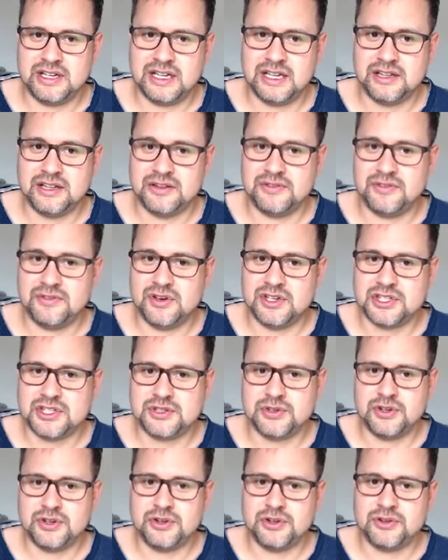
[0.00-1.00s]
in the first
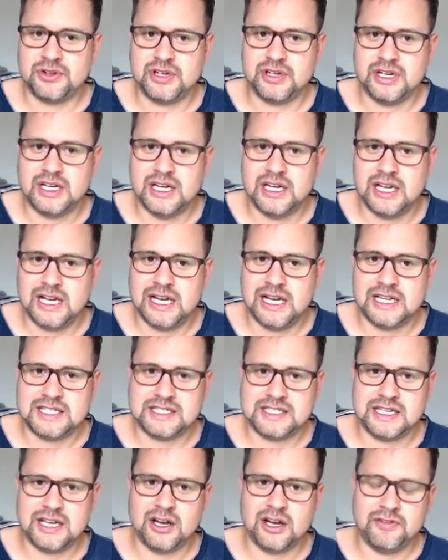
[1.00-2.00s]
row.
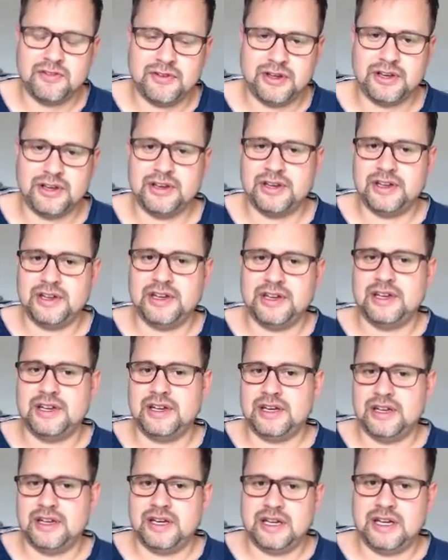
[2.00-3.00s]
Instead, often
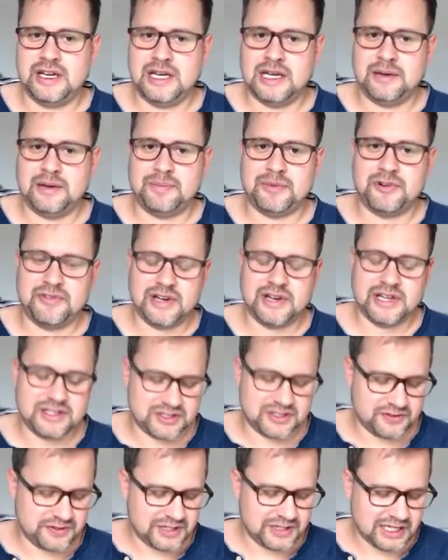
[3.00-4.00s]

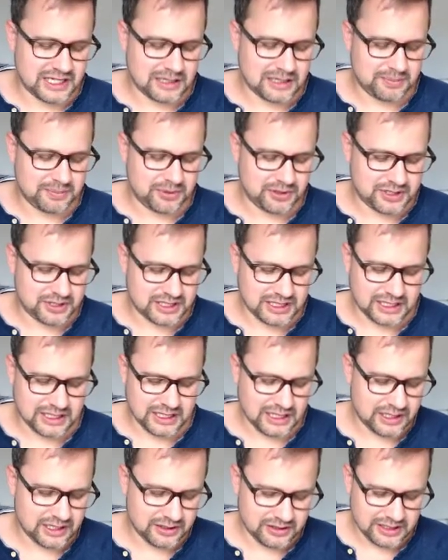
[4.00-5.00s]
providers of data put
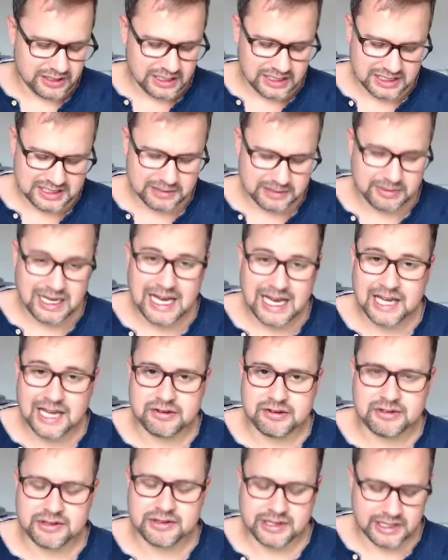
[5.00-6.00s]
some
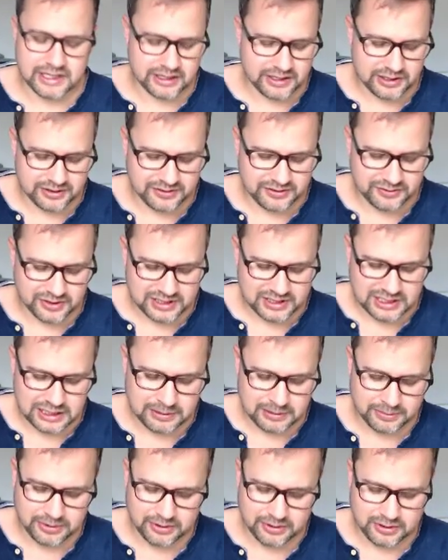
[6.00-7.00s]
header there that, for
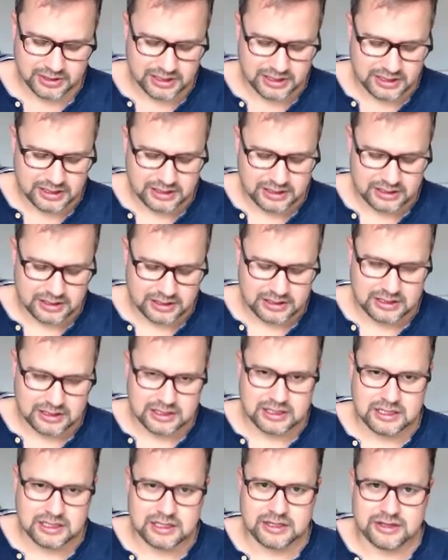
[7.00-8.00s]
example,
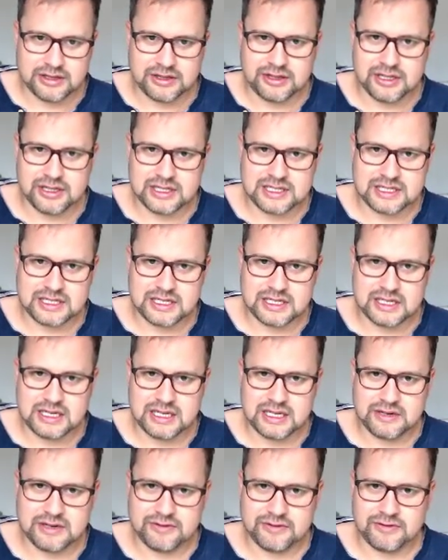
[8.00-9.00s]
this
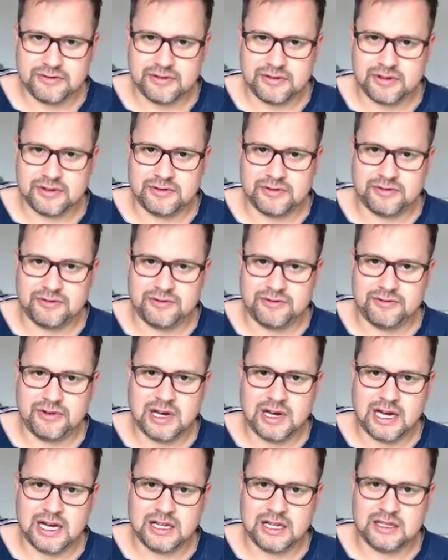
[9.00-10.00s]

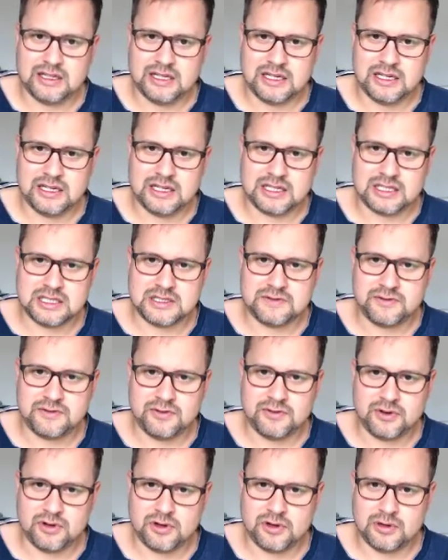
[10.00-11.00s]
file is
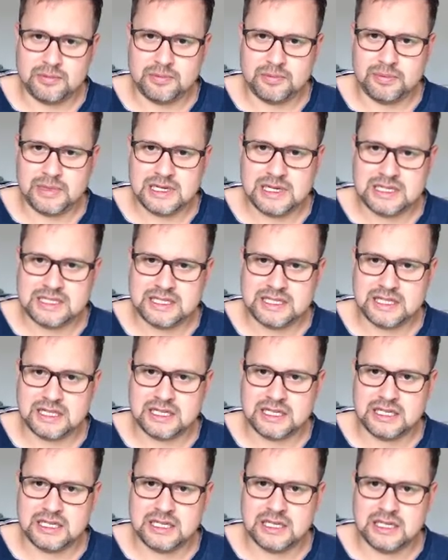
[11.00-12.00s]
for
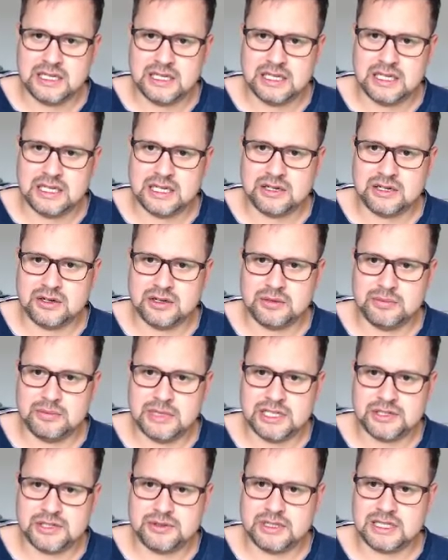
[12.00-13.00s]
Basic
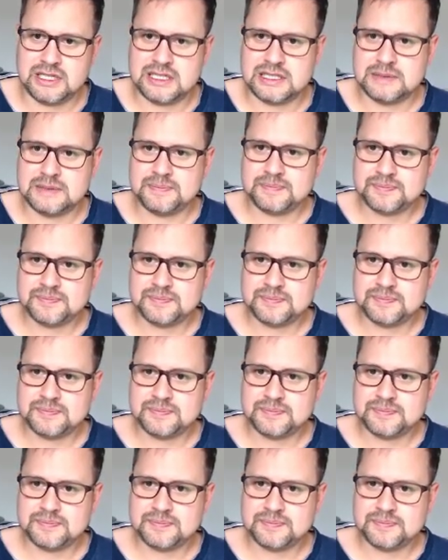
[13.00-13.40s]
Econometrics.